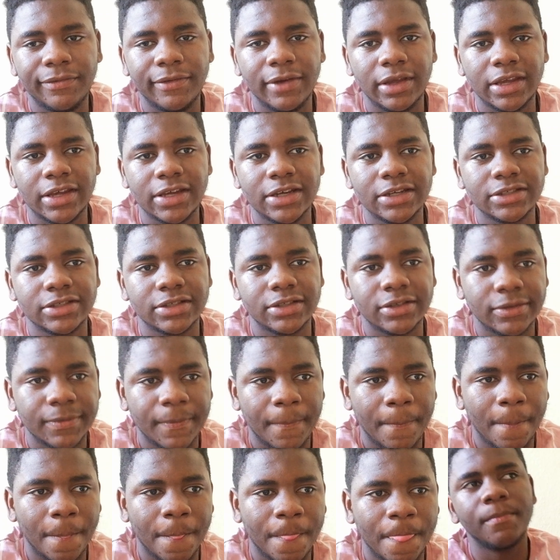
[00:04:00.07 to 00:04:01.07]
vacation?
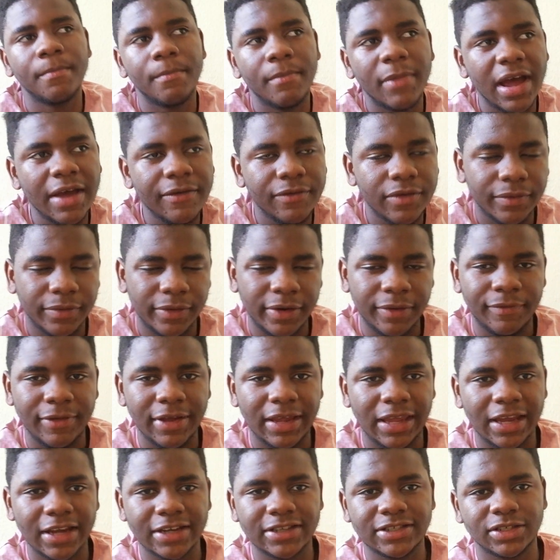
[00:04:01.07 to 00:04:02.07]
My favorite
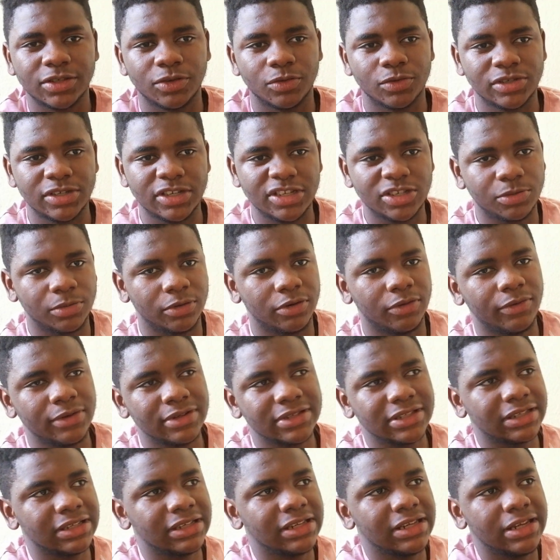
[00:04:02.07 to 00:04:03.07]
vacation was this
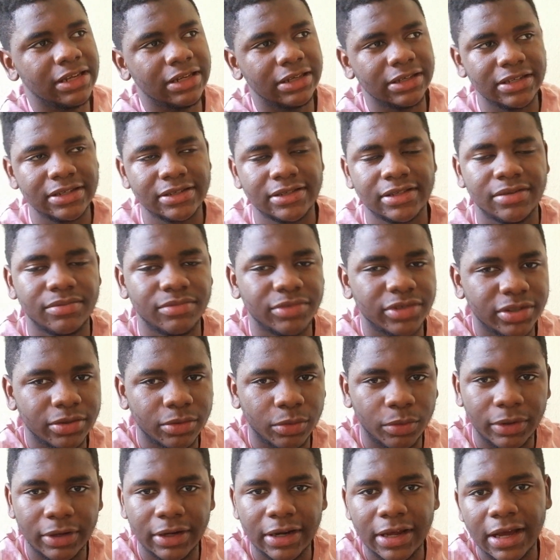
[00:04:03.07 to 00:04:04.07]
recently in December
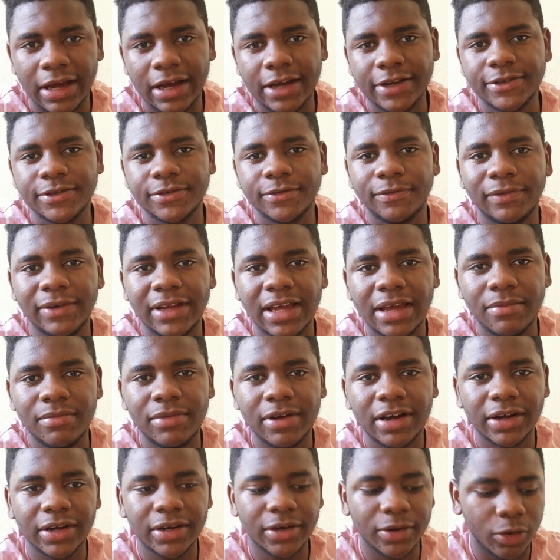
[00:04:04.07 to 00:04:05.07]
when I had to fly
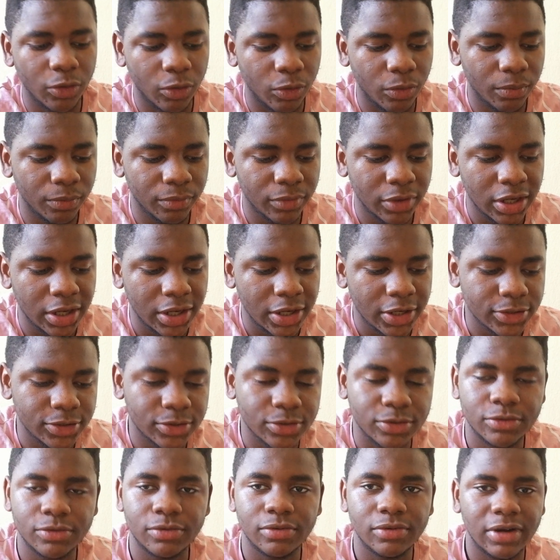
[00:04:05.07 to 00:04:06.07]
back home.
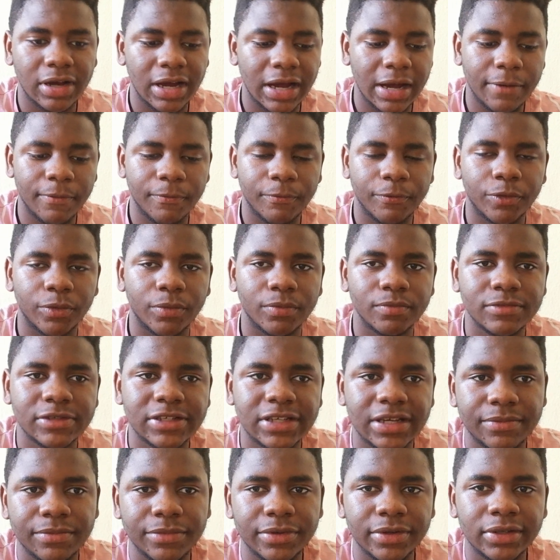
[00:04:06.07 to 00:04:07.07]
So I'm from
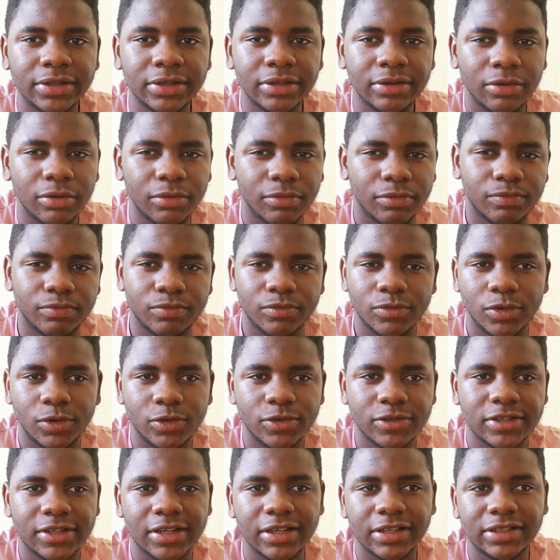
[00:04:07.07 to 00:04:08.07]
Zambia,
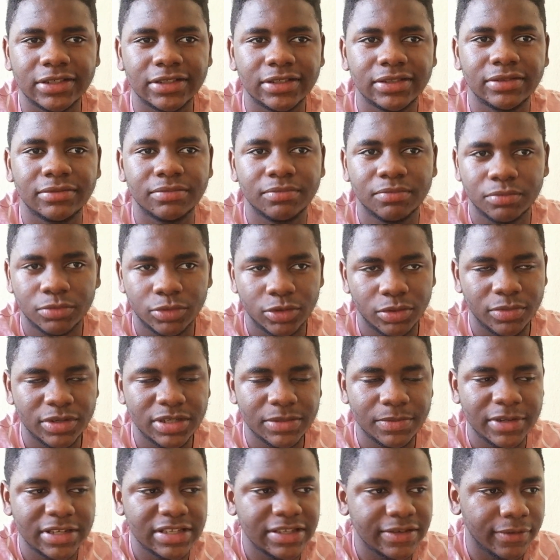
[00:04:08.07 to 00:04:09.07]
Lusaka to be
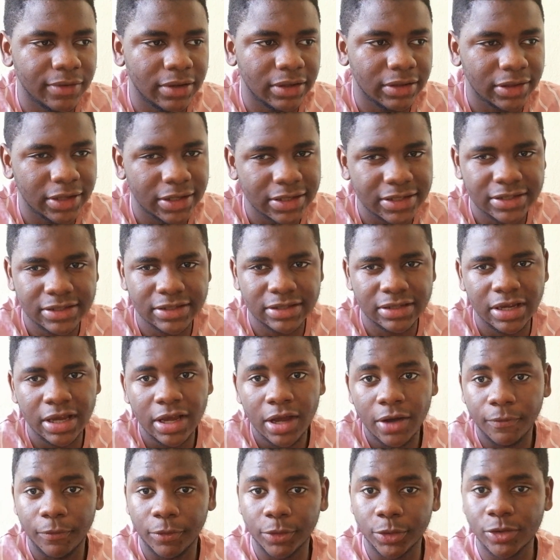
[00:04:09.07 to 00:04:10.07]
specific. That's,
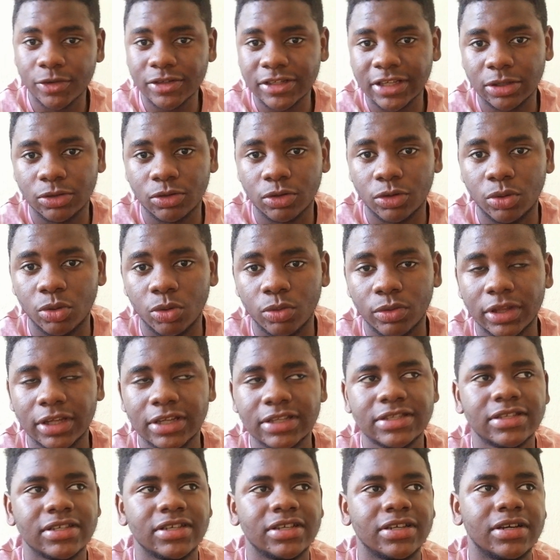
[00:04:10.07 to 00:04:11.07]
for those that don't know,
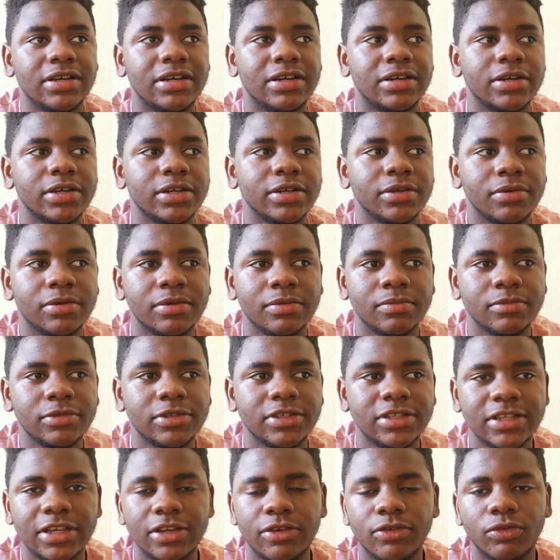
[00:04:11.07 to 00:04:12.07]
that's south
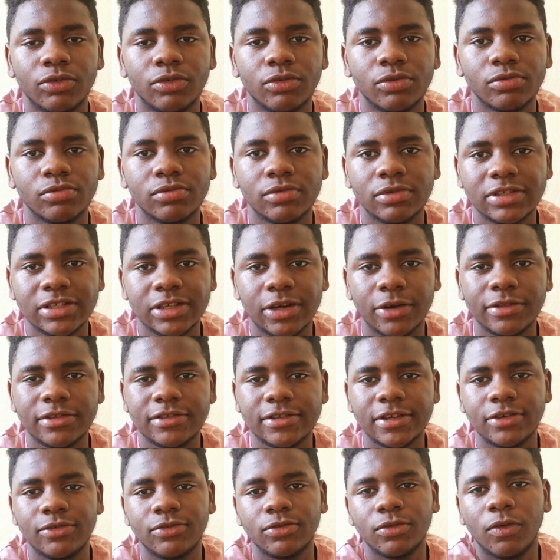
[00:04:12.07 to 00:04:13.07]

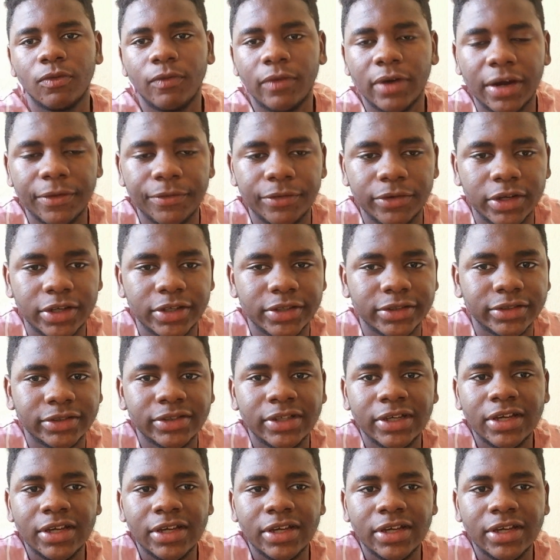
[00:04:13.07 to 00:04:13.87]
central of Africa.